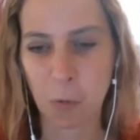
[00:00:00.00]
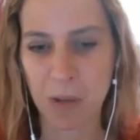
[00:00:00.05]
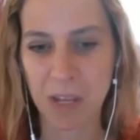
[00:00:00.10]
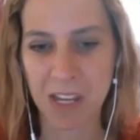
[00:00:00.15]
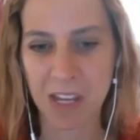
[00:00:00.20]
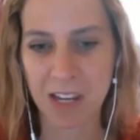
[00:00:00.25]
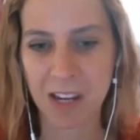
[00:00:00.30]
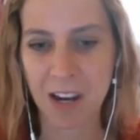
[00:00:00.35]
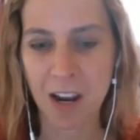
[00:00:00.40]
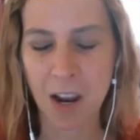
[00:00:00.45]

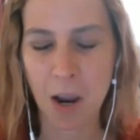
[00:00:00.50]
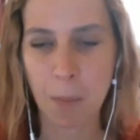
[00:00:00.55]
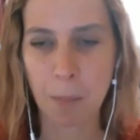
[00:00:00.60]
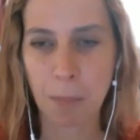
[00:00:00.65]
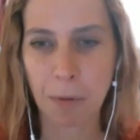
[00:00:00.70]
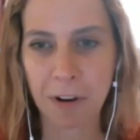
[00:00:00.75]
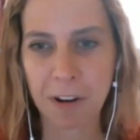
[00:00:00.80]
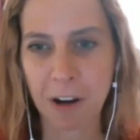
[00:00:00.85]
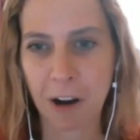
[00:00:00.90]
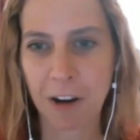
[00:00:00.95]
we
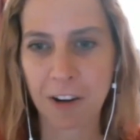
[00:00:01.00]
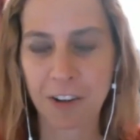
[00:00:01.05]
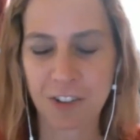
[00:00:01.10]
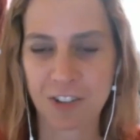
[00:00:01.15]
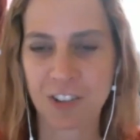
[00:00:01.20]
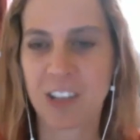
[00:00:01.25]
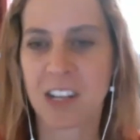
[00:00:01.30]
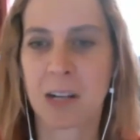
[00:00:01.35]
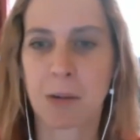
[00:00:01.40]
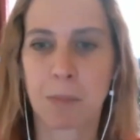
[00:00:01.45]
put our
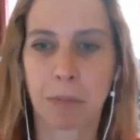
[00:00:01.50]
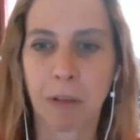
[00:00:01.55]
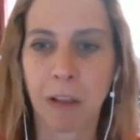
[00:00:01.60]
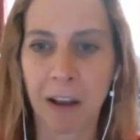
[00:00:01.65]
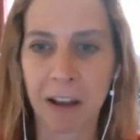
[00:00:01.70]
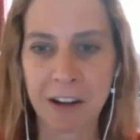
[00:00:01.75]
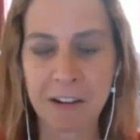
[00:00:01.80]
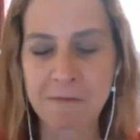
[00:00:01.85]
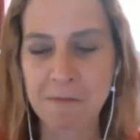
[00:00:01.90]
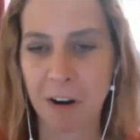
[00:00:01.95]
qi and
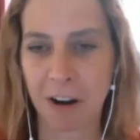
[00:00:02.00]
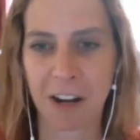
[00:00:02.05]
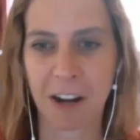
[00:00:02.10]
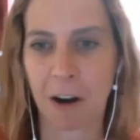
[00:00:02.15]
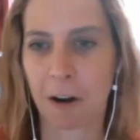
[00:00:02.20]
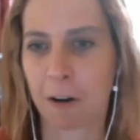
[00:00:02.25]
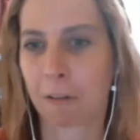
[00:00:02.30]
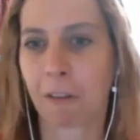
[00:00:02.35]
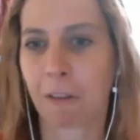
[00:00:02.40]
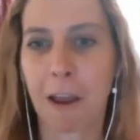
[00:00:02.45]
blood, right,
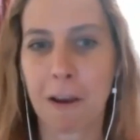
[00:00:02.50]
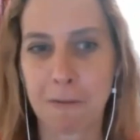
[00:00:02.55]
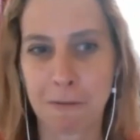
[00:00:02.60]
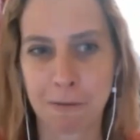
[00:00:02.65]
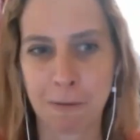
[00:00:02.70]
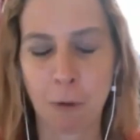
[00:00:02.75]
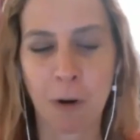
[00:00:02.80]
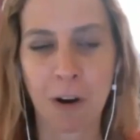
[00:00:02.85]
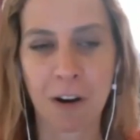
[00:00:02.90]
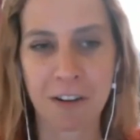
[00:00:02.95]
our life
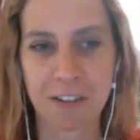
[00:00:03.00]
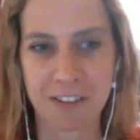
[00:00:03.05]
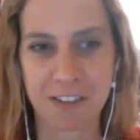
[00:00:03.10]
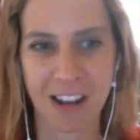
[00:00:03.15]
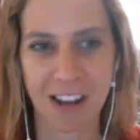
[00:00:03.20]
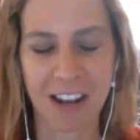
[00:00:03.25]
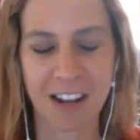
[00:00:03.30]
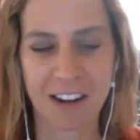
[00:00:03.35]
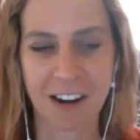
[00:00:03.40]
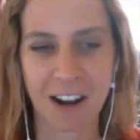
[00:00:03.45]
force
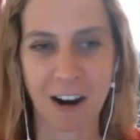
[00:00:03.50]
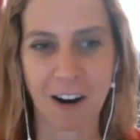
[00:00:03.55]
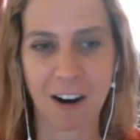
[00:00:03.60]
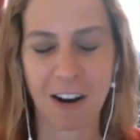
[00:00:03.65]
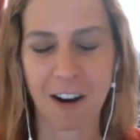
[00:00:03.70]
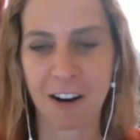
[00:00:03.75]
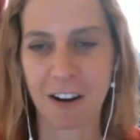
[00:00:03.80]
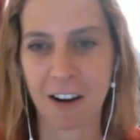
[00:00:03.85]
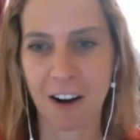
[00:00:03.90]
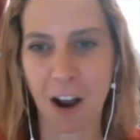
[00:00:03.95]
and
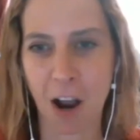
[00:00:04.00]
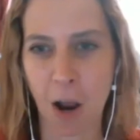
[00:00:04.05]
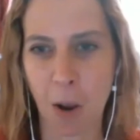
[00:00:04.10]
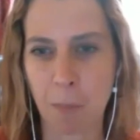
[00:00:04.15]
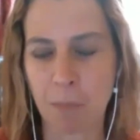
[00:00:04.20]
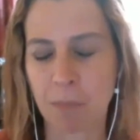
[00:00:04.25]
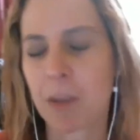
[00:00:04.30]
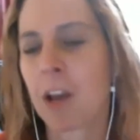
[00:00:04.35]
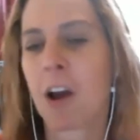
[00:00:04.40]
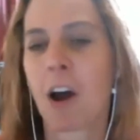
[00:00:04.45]

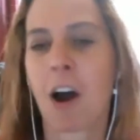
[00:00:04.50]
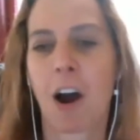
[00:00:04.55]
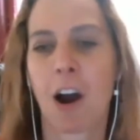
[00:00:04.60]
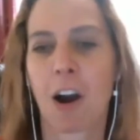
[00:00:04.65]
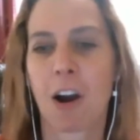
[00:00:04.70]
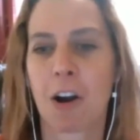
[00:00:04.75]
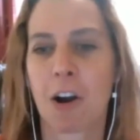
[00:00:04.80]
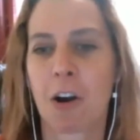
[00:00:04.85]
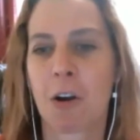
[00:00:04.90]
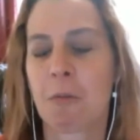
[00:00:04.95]

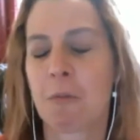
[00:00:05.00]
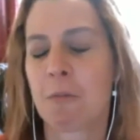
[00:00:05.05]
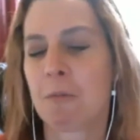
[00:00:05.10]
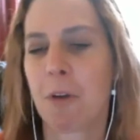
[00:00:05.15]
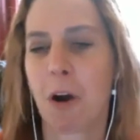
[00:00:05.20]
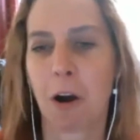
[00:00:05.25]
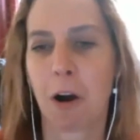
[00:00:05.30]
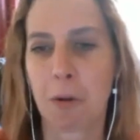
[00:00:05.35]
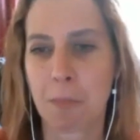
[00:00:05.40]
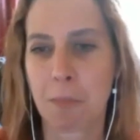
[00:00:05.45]

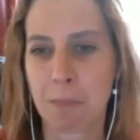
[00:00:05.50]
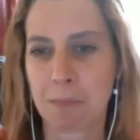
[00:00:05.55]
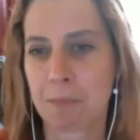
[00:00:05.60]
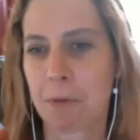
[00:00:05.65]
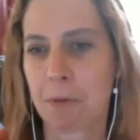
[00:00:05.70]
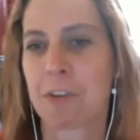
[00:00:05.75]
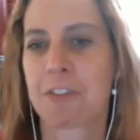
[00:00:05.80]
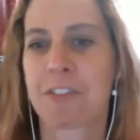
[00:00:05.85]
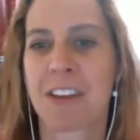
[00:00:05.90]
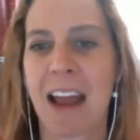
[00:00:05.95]
our
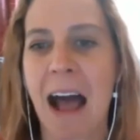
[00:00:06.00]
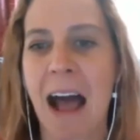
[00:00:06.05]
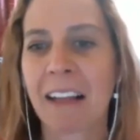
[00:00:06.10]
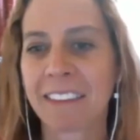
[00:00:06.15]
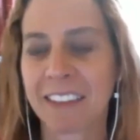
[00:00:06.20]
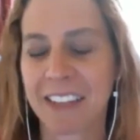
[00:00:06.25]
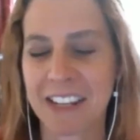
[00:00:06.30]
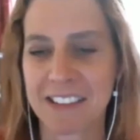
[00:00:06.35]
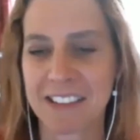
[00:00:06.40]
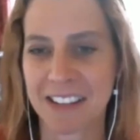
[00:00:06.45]

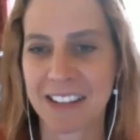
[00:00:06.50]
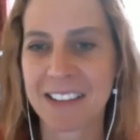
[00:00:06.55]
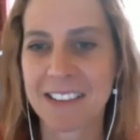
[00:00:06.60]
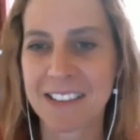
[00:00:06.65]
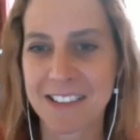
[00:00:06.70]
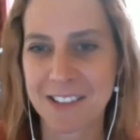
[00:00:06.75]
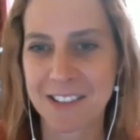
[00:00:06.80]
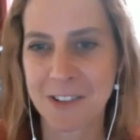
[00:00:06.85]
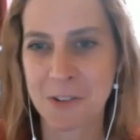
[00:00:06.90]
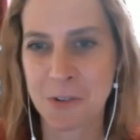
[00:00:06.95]
personalities
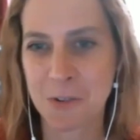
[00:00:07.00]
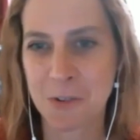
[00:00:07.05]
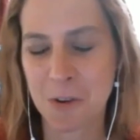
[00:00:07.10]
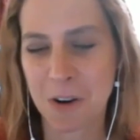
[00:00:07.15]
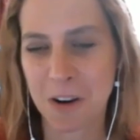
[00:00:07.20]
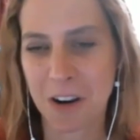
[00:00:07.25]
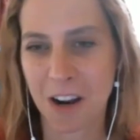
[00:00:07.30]
into